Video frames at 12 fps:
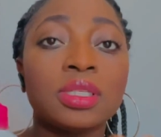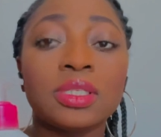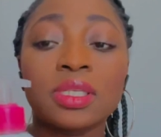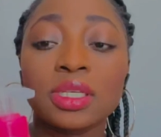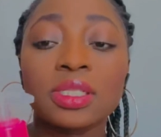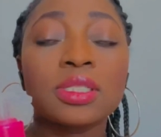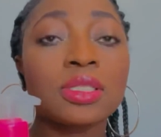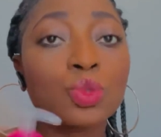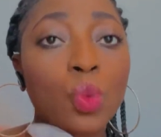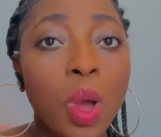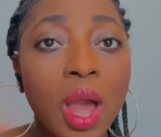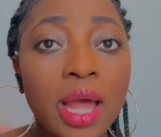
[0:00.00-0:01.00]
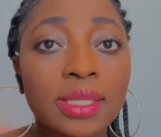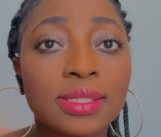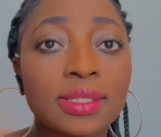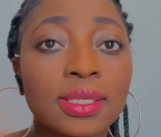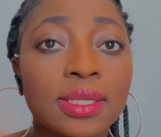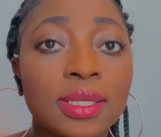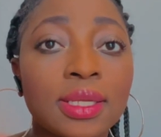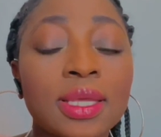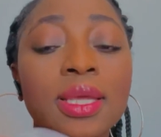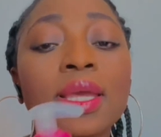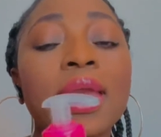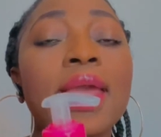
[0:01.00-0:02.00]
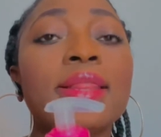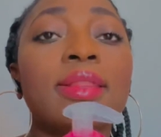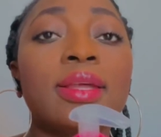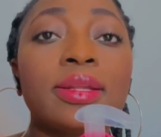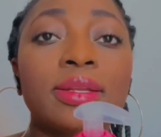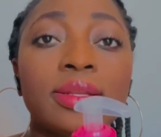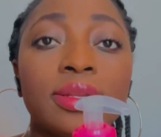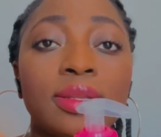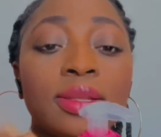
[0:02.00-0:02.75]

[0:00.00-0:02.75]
Just squat and then